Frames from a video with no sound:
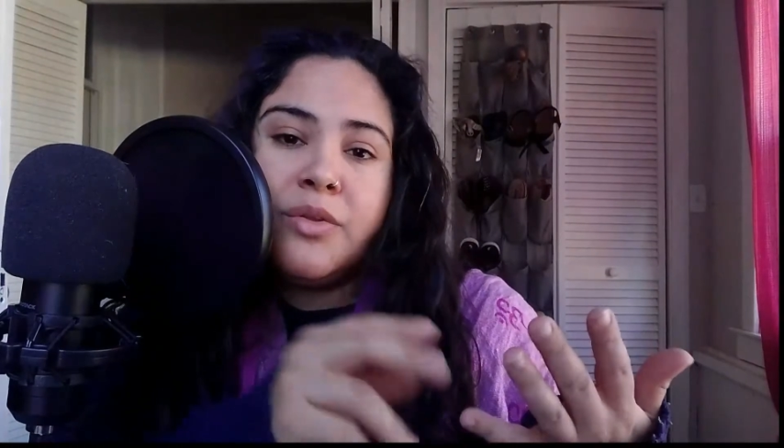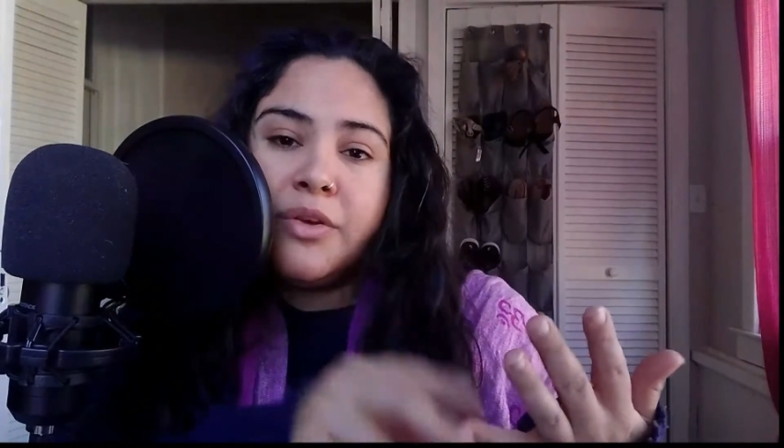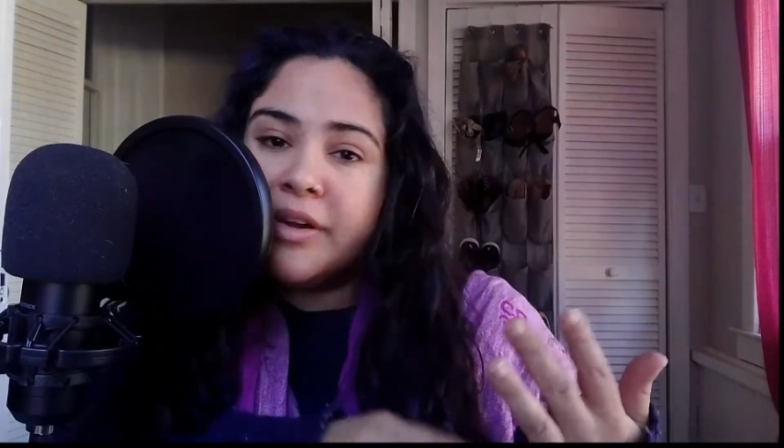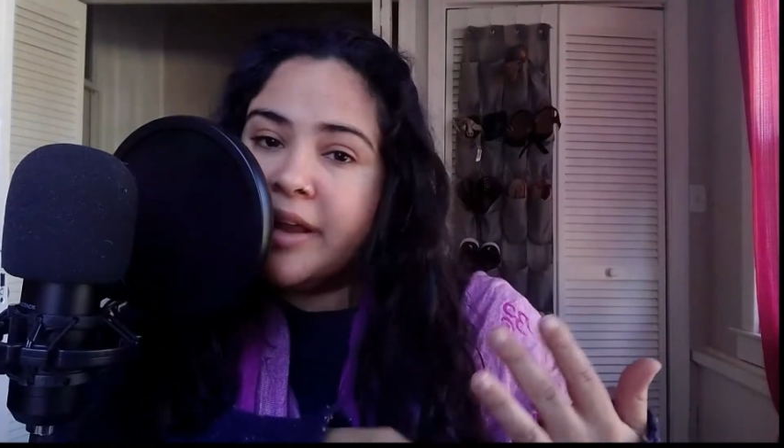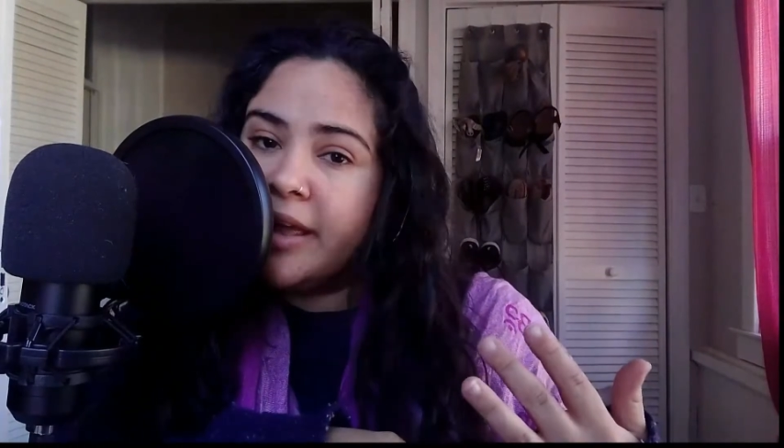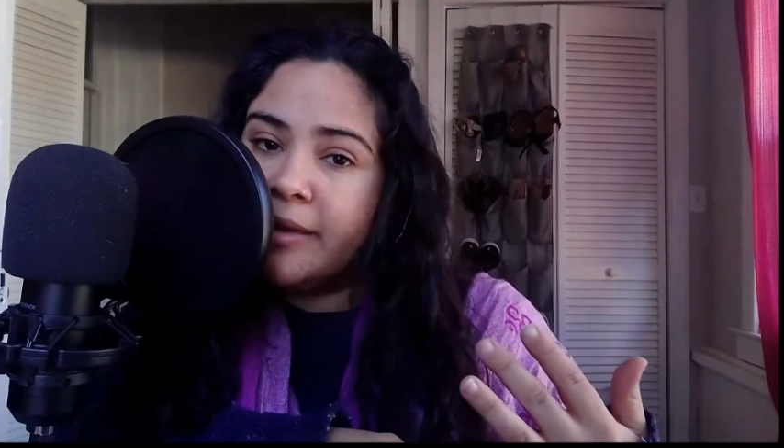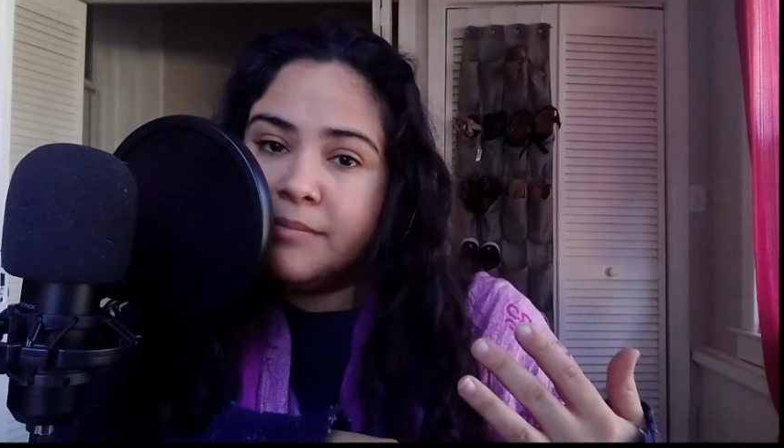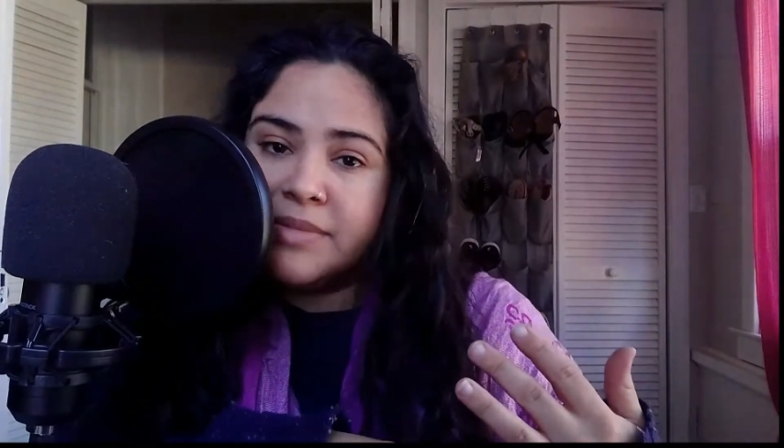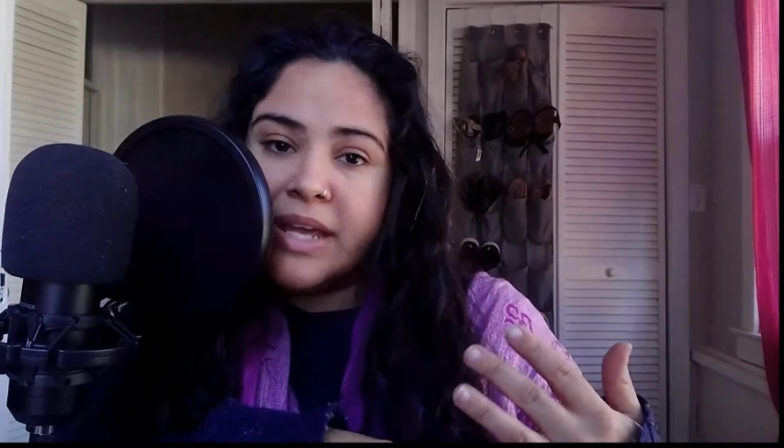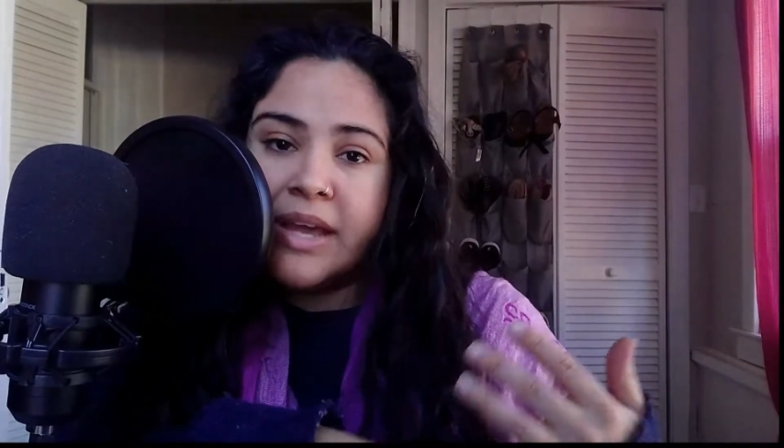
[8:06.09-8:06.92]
their names.